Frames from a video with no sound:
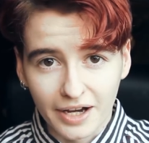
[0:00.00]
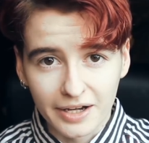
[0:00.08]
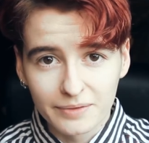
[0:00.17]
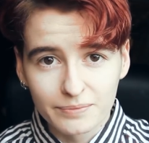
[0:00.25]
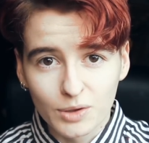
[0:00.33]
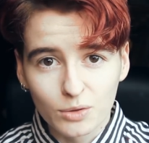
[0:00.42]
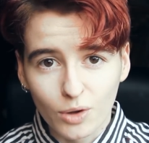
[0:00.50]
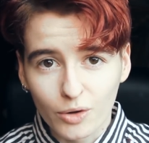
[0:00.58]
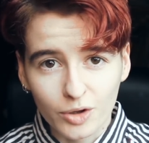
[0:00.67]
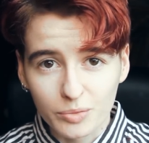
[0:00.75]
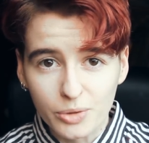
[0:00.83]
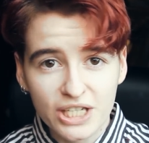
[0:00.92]
I am no
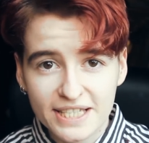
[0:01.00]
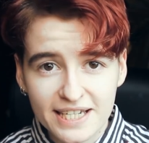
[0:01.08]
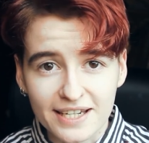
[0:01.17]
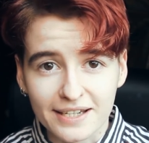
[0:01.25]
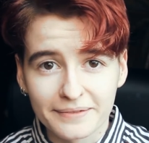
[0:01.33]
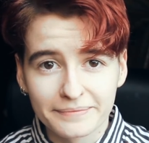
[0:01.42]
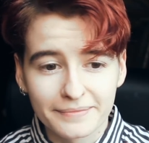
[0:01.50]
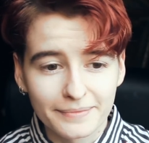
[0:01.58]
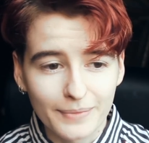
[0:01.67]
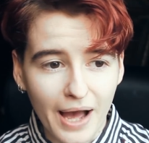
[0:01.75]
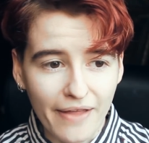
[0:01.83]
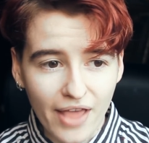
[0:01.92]
longer pre T,
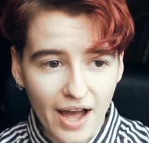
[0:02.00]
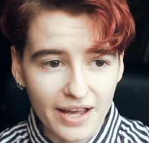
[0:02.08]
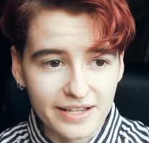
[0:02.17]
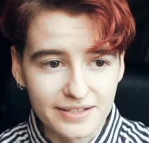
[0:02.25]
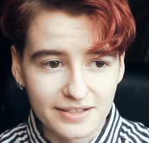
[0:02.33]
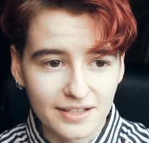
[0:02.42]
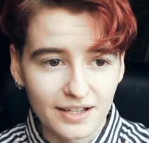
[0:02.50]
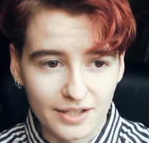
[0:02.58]
and that is